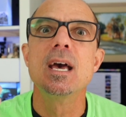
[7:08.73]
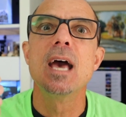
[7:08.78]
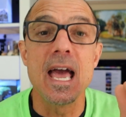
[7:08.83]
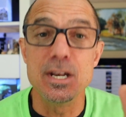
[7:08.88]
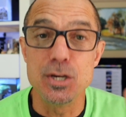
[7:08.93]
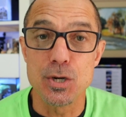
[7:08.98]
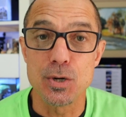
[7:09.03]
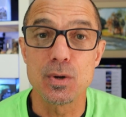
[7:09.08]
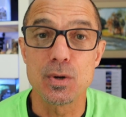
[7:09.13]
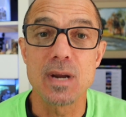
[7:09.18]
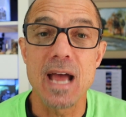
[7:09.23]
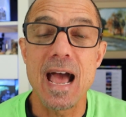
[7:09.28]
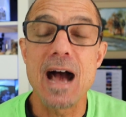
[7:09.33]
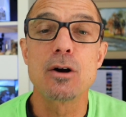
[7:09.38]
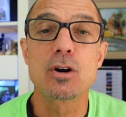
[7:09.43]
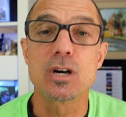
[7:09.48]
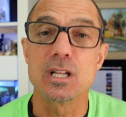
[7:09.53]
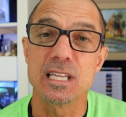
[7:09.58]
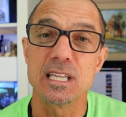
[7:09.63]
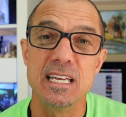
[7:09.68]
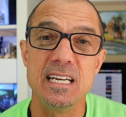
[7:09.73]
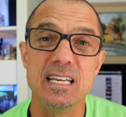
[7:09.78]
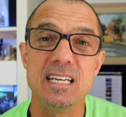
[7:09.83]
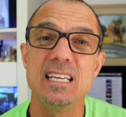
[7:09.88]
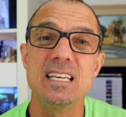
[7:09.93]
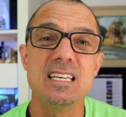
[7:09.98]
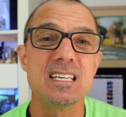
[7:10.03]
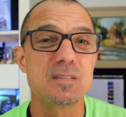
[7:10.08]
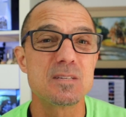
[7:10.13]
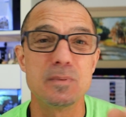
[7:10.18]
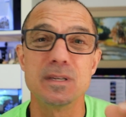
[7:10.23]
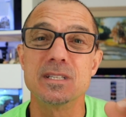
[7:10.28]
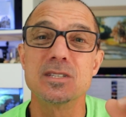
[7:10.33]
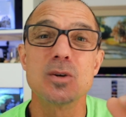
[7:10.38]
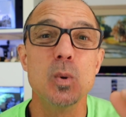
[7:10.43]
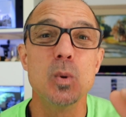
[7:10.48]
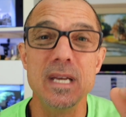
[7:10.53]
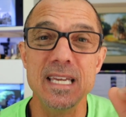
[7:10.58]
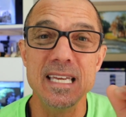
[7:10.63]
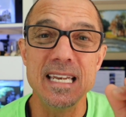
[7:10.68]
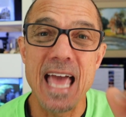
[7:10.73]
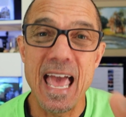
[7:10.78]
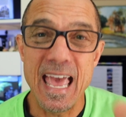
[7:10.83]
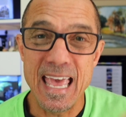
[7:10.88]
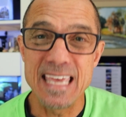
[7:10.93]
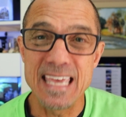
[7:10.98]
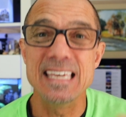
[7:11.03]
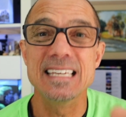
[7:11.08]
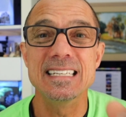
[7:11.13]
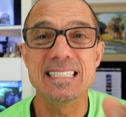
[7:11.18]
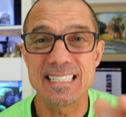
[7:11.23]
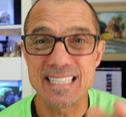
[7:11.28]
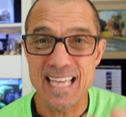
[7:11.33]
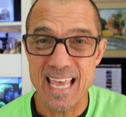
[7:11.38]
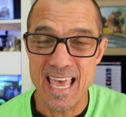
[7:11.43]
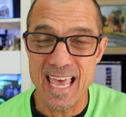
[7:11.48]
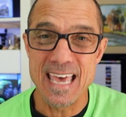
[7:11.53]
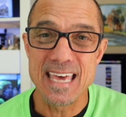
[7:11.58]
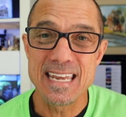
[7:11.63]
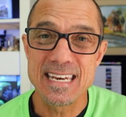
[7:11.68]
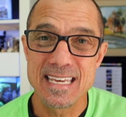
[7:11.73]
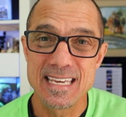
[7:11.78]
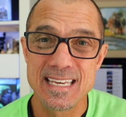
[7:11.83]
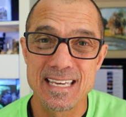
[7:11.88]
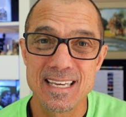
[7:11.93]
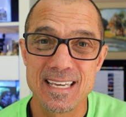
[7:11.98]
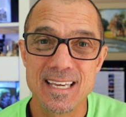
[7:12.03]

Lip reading: and your alkalinity is between 8 and 10,